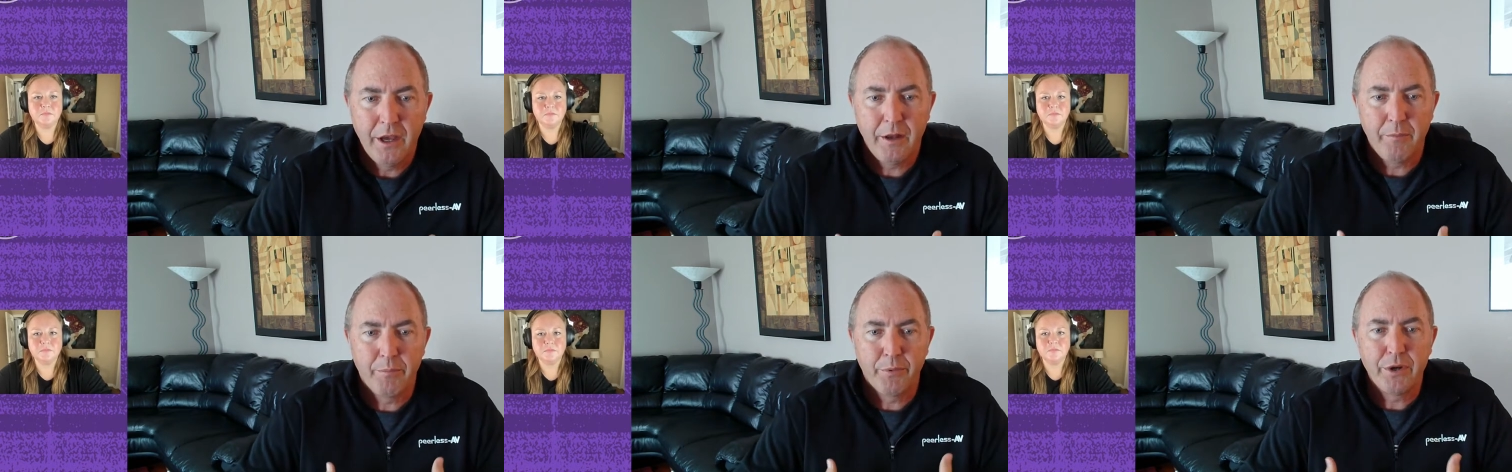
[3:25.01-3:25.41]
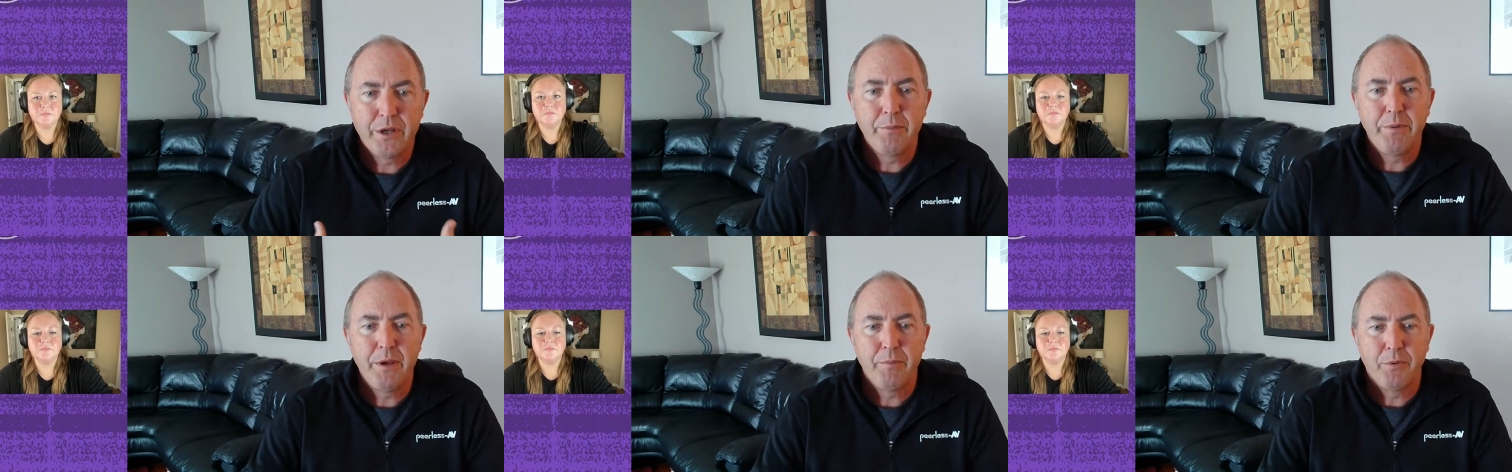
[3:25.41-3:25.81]
Speaker 1: and
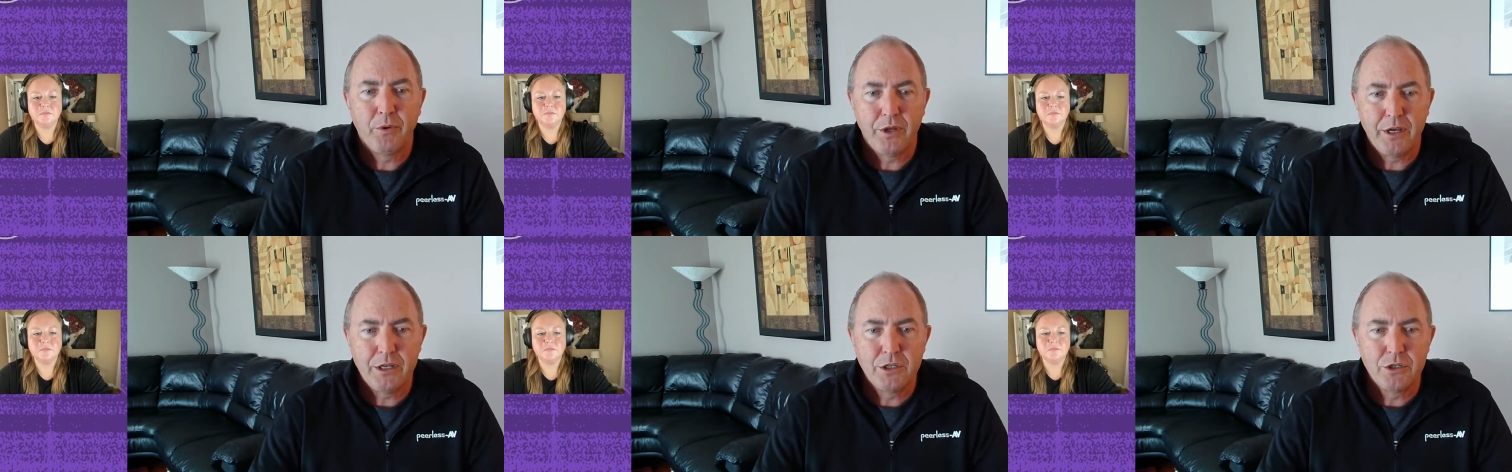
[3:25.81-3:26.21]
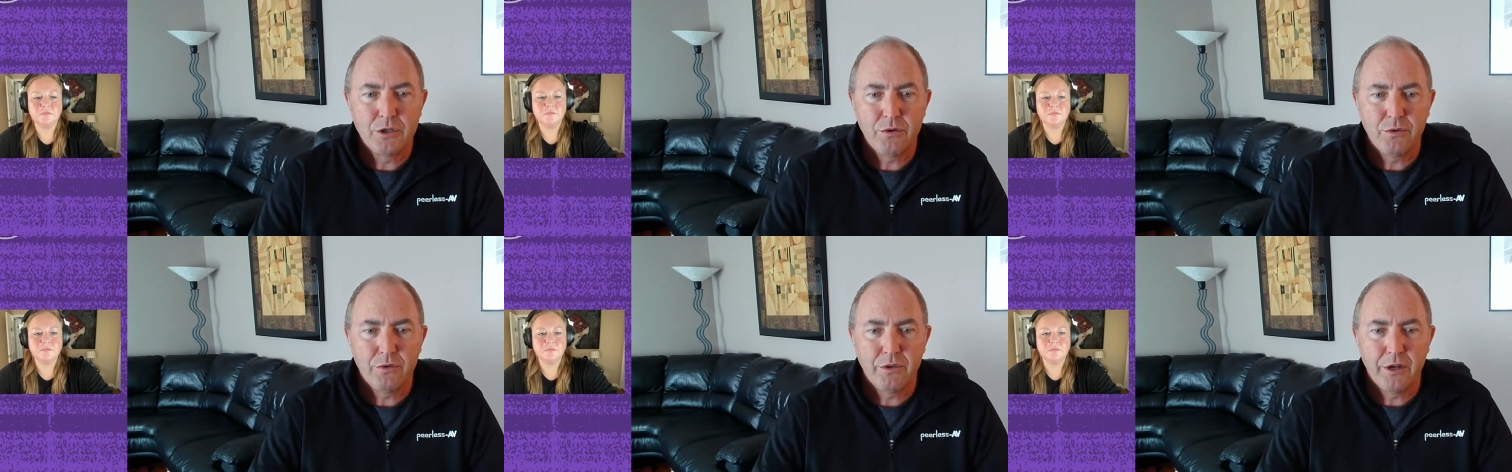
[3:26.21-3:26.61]
bring people
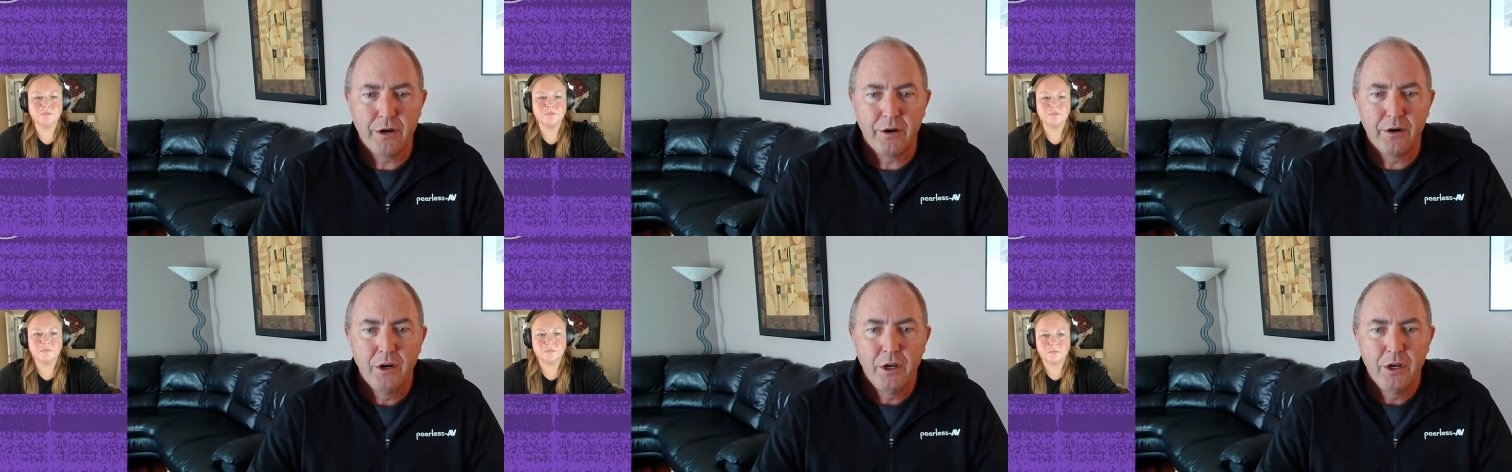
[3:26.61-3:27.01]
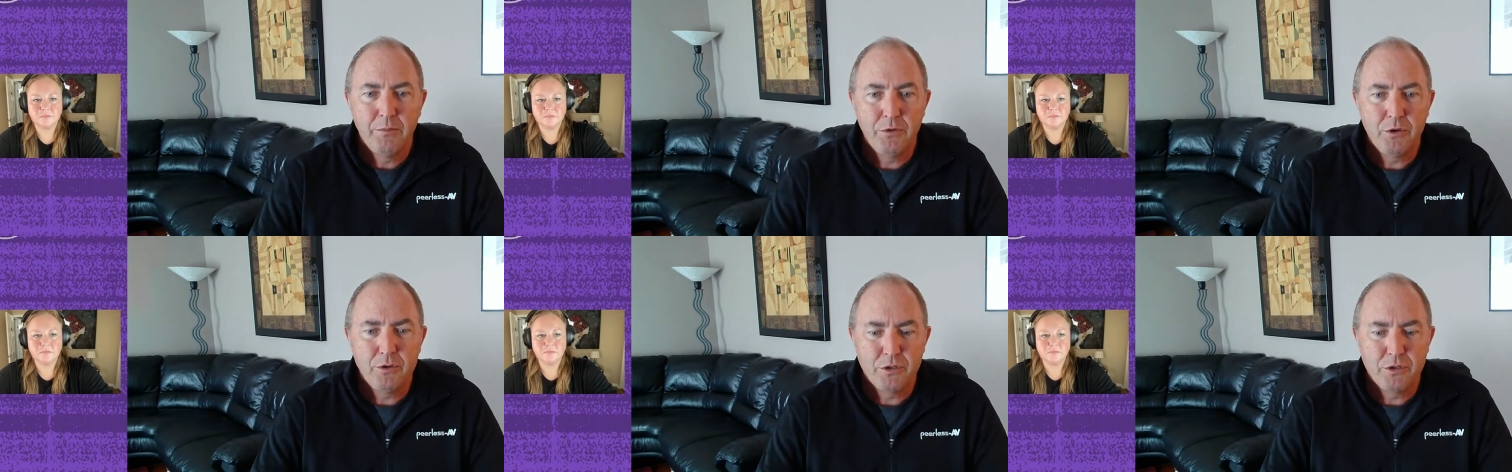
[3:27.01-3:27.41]
into their
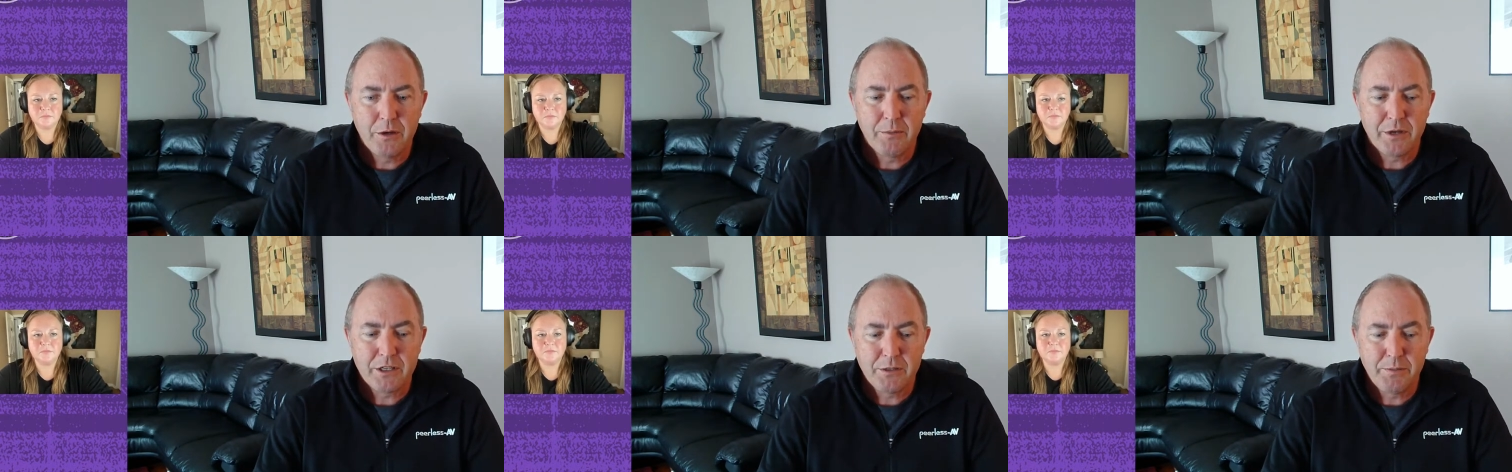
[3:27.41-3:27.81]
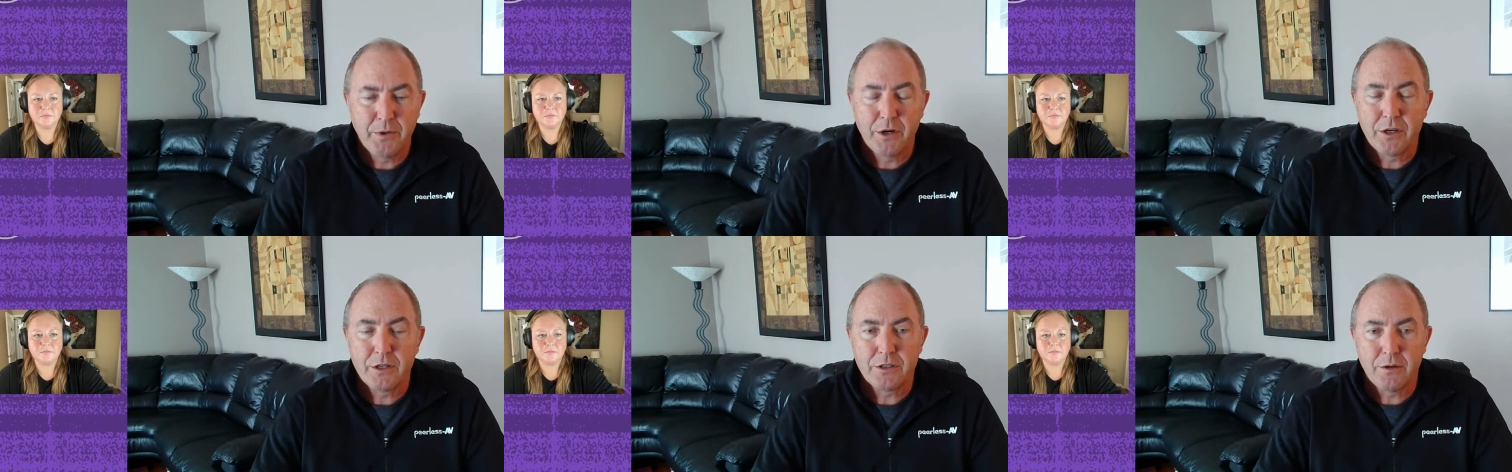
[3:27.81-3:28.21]
museum
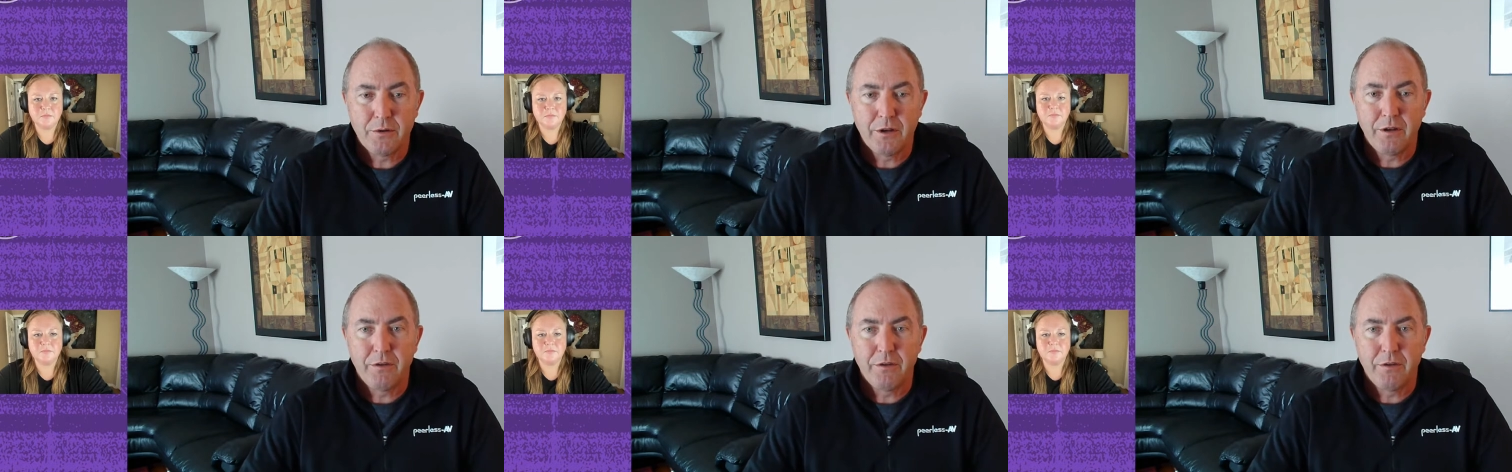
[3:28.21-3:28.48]
experience and,